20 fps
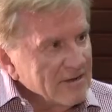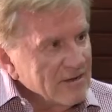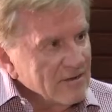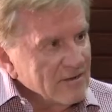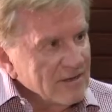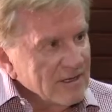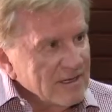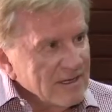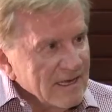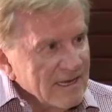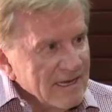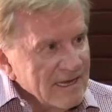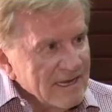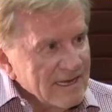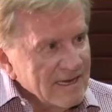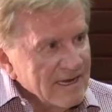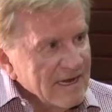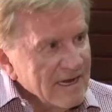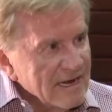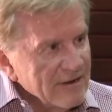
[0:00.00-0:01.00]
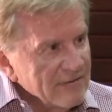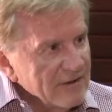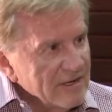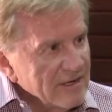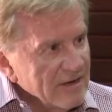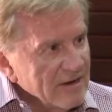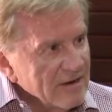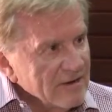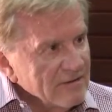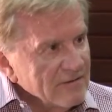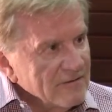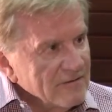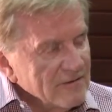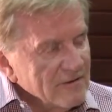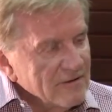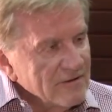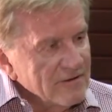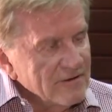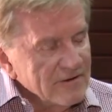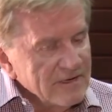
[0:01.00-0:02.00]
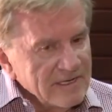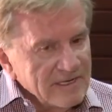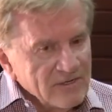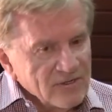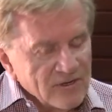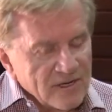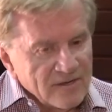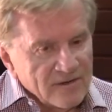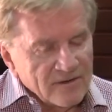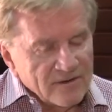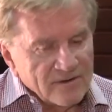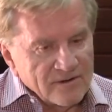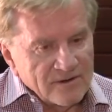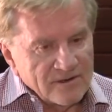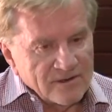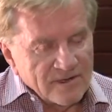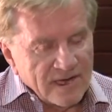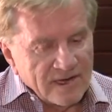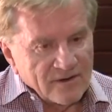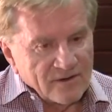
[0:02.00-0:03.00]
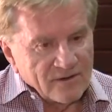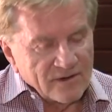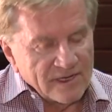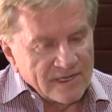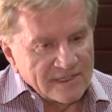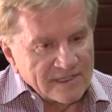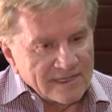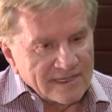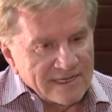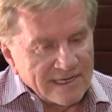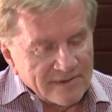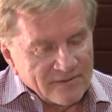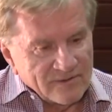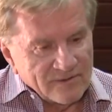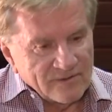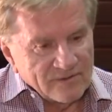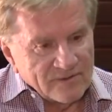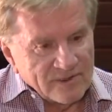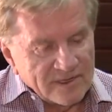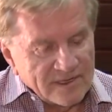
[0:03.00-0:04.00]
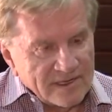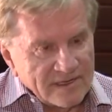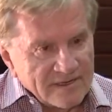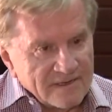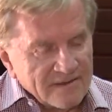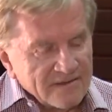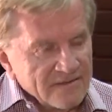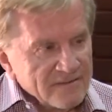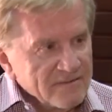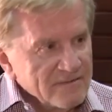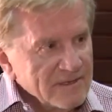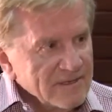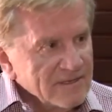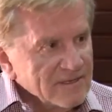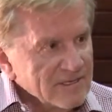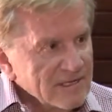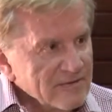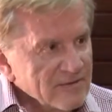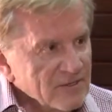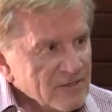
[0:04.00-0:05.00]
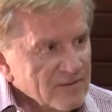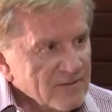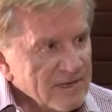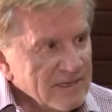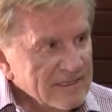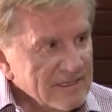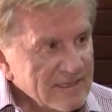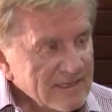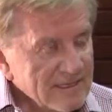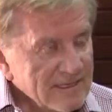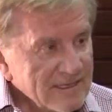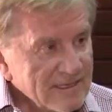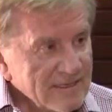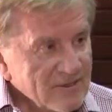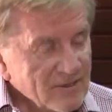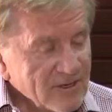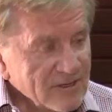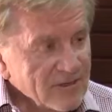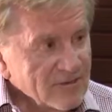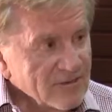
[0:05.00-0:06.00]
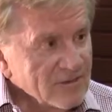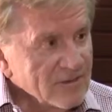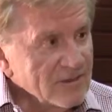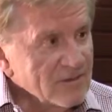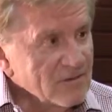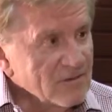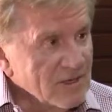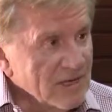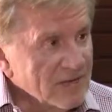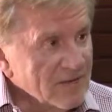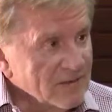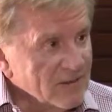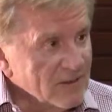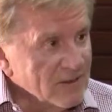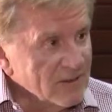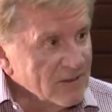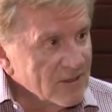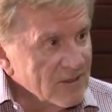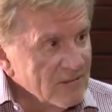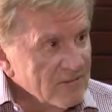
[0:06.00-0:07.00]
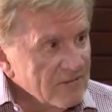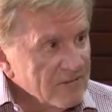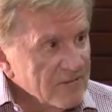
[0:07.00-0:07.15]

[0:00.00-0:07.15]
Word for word: know that they had a high regard for each other, not only as a couple, but uh, because they respected each other's intelligence.